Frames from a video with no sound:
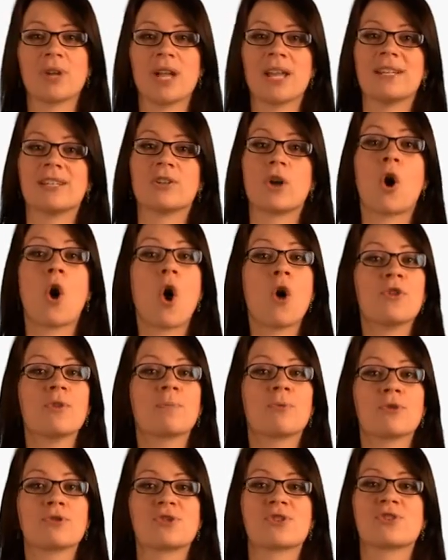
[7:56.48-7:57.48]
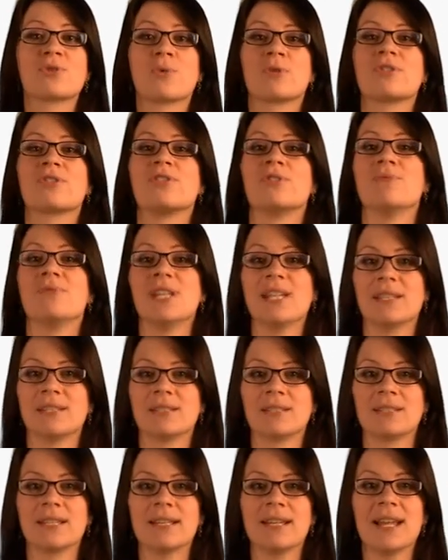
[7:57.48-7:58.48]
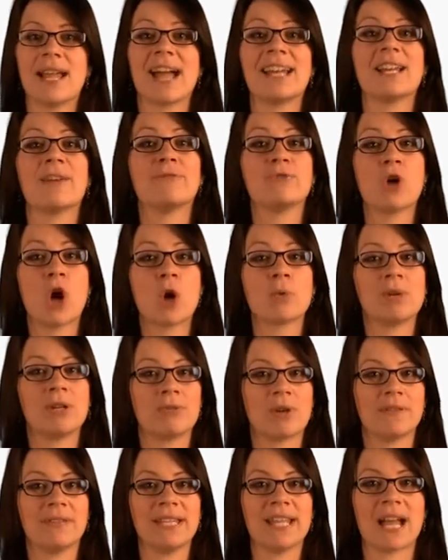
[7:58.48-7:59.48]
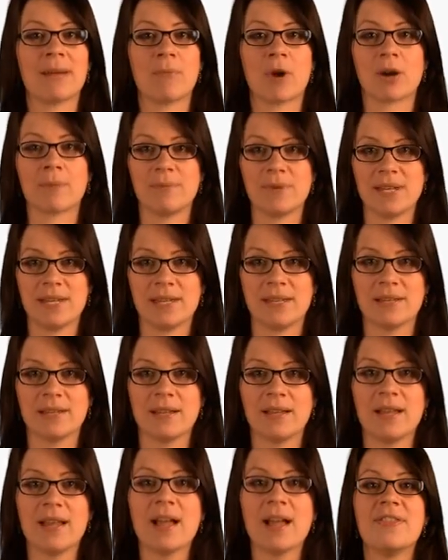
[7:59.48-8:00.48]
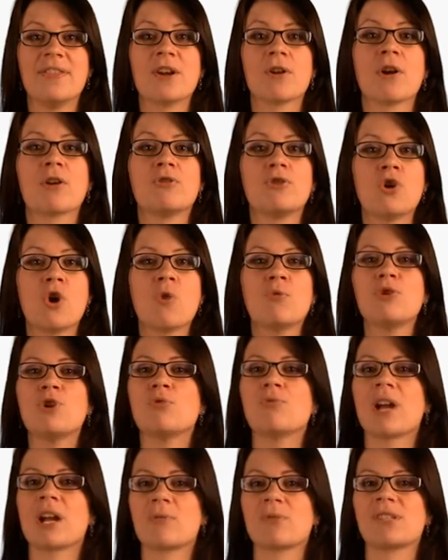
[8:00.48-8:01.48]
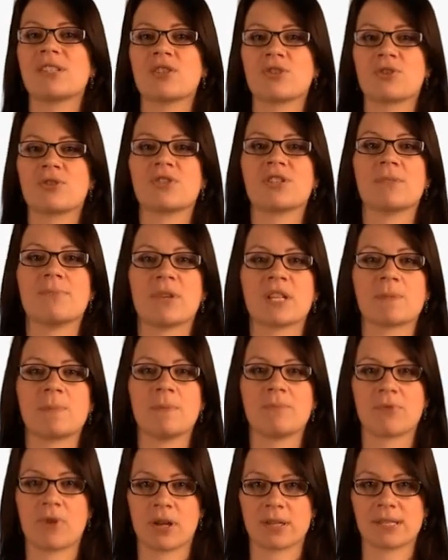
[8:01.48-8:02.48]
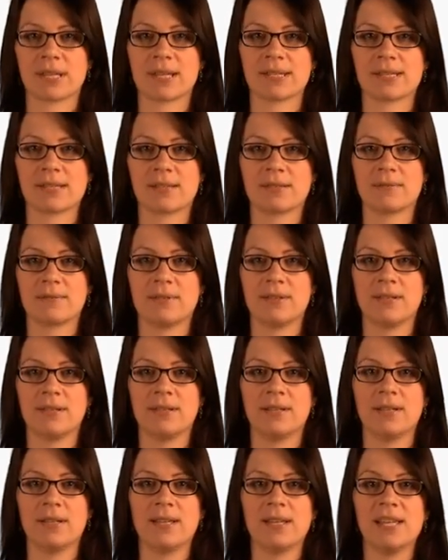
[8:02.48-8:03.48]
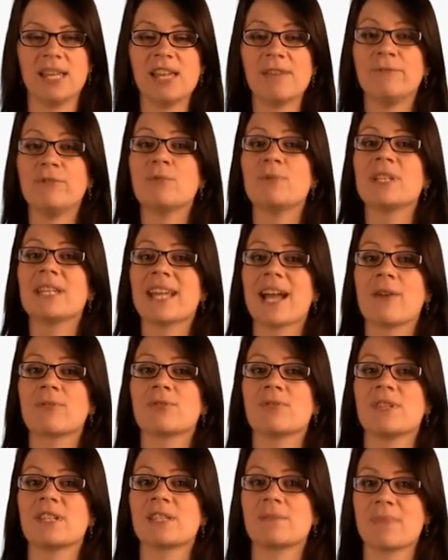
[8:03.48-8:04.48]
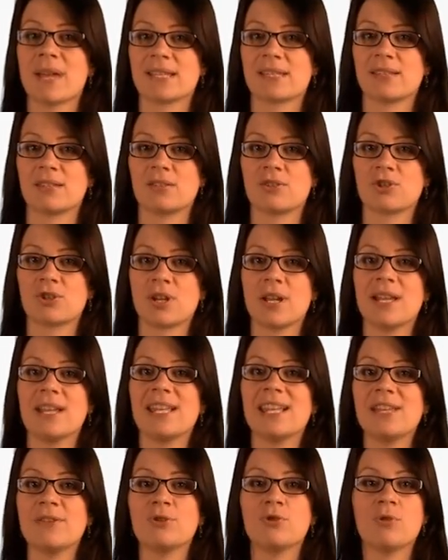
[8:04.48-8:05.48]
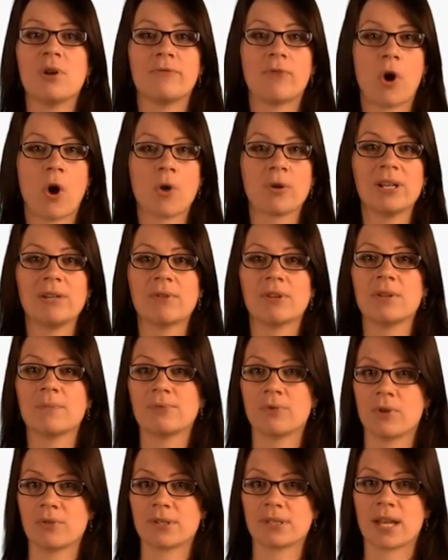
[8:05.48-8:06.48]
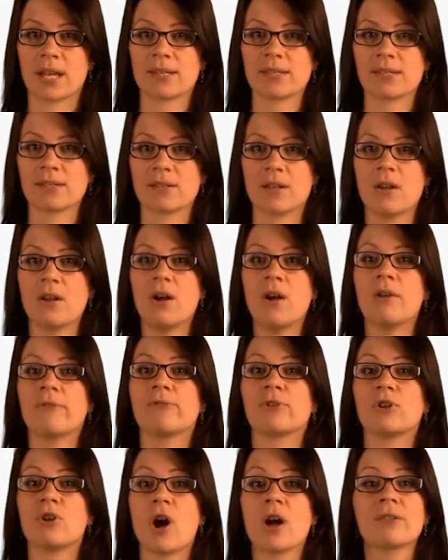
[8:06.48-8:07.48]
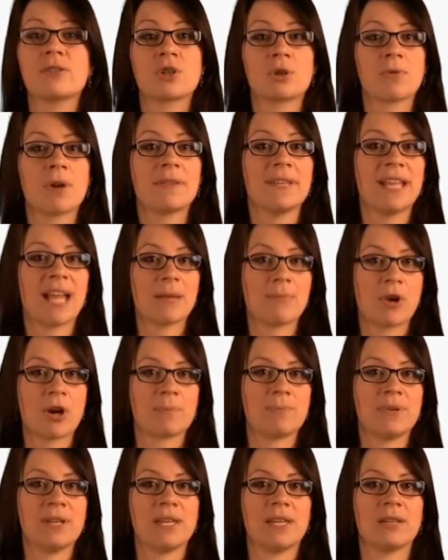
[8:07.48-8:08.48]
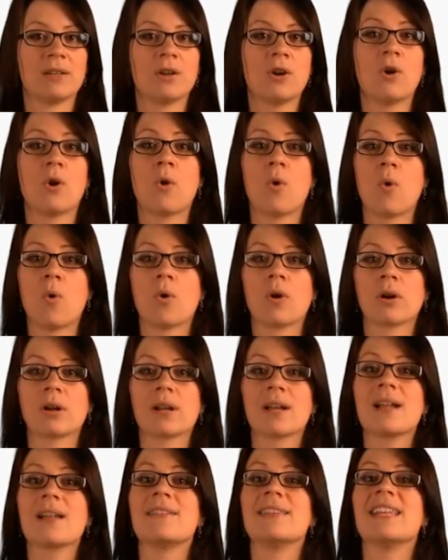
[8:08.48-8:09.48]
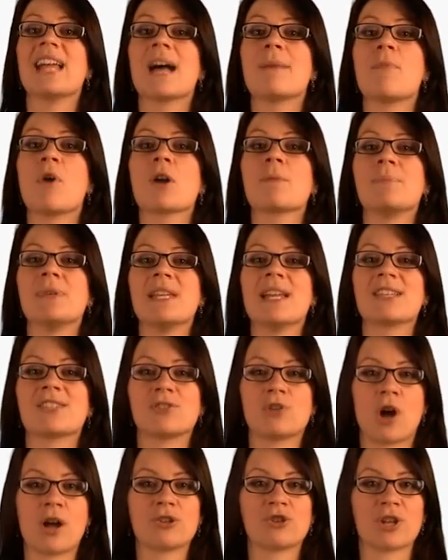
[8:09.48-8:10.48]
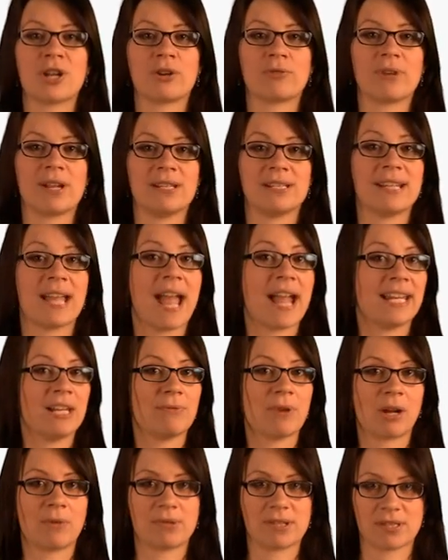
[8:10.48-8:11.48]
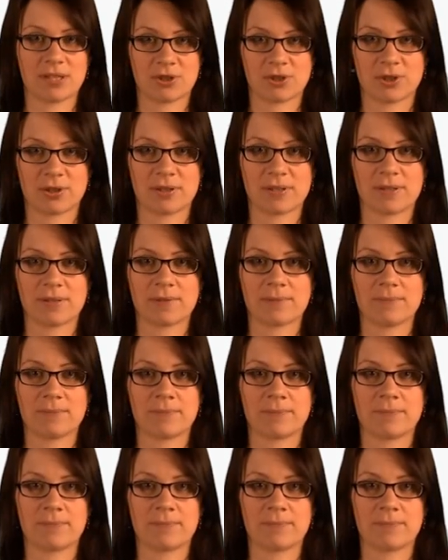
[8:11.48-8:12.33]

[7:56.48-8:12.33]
created all the purchase orders you needed and have not rerun the MRP, there are no new requisitions that must be processed. If you encounter this message, either you have already run the process, forgotten to run the MRP, or the MRP has not generated any requisitions.